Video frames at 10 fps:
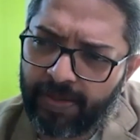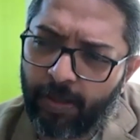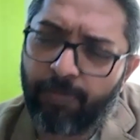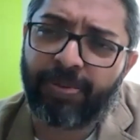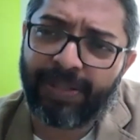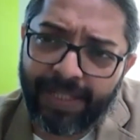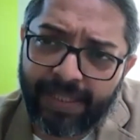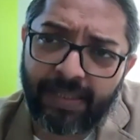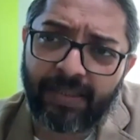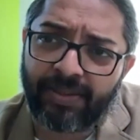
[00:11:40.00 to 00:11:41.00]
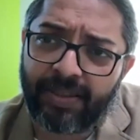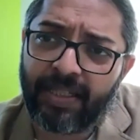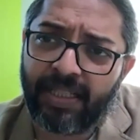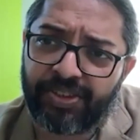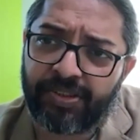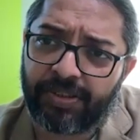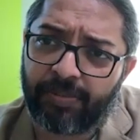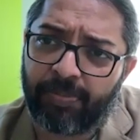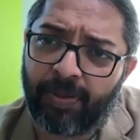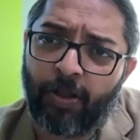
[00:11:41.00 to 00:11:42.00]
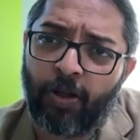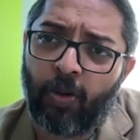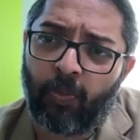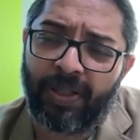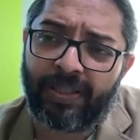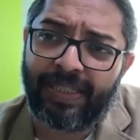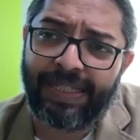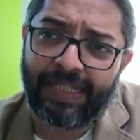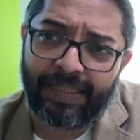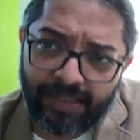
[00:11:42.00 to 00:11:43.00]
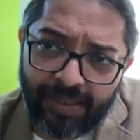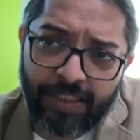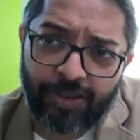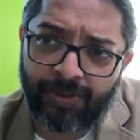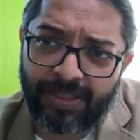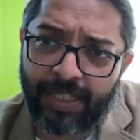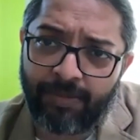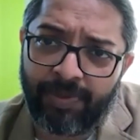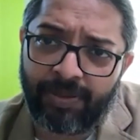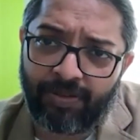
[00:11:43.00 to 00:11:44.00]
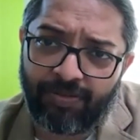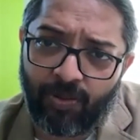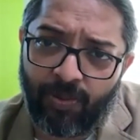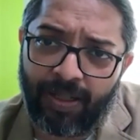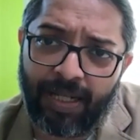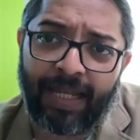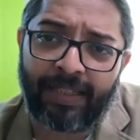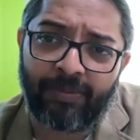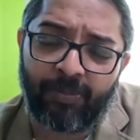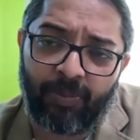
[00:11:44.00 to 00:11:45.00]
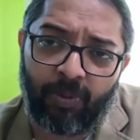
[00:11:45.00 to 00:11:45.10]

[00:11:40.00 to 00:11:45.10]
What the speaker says: a break in the relationship with the intellectual segment of Goa and